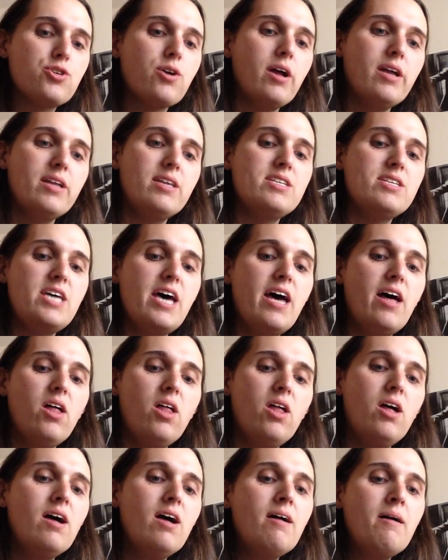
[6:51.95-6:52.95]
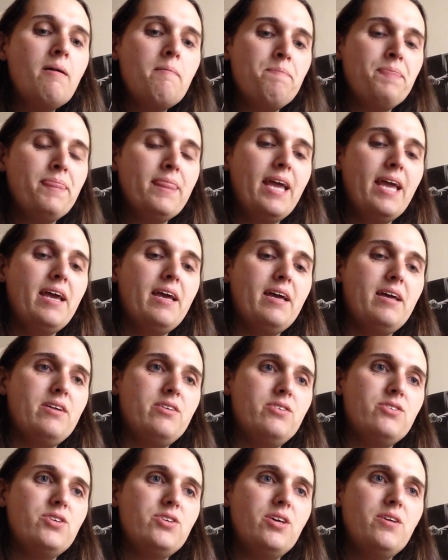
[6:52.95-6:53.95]
trying to tell
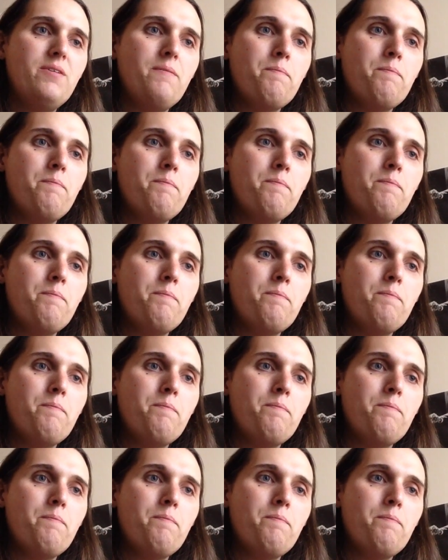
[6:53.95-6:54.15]
and